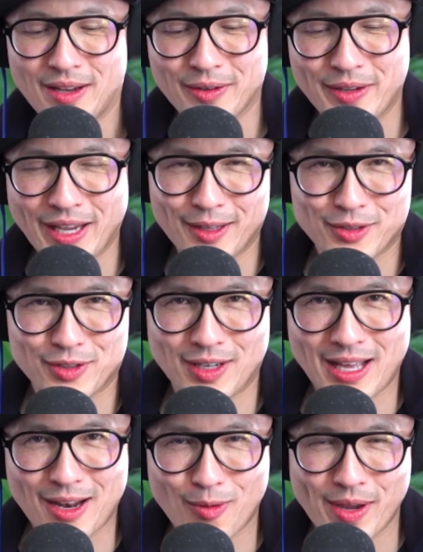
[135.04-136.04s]
Okay, there's a
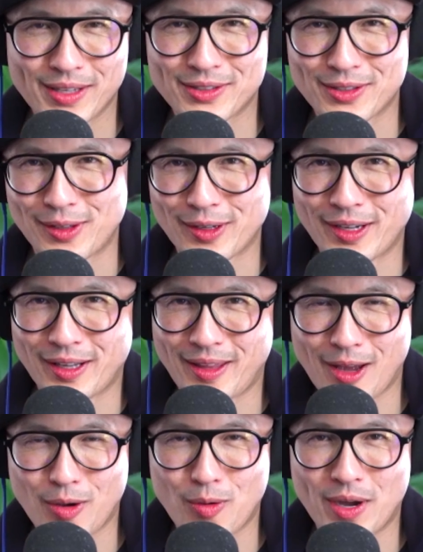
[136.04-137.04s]
lot of ways to look at
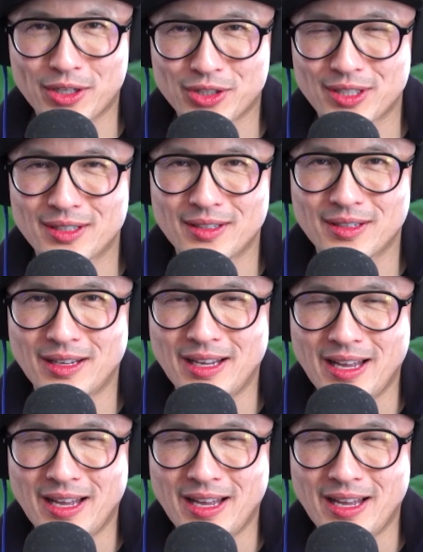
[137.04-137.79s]
that question.